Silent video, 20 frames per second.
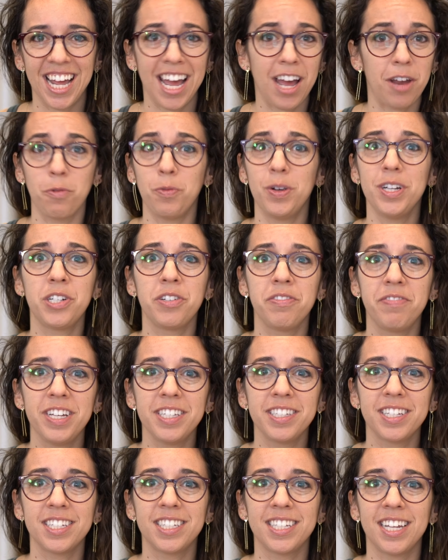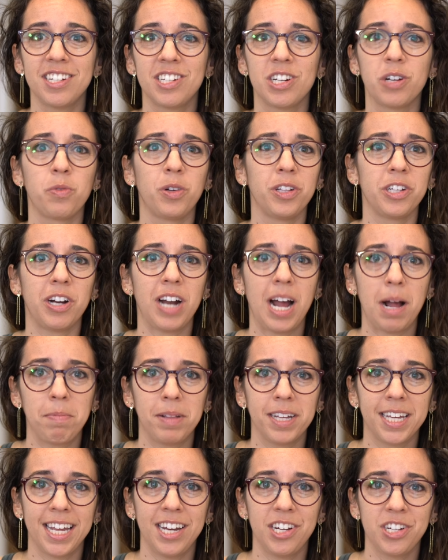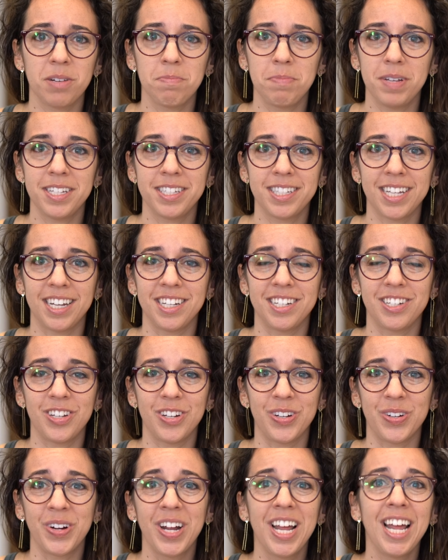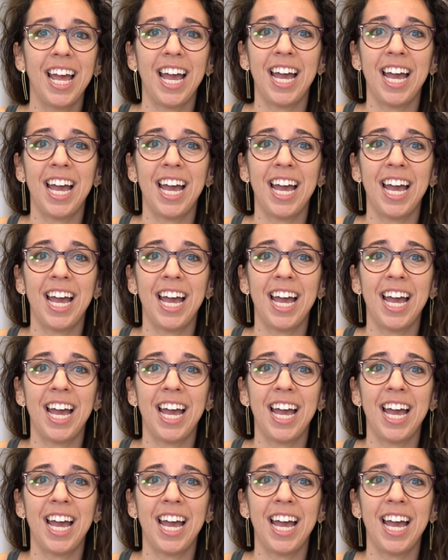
And which visa center will your application be sent to?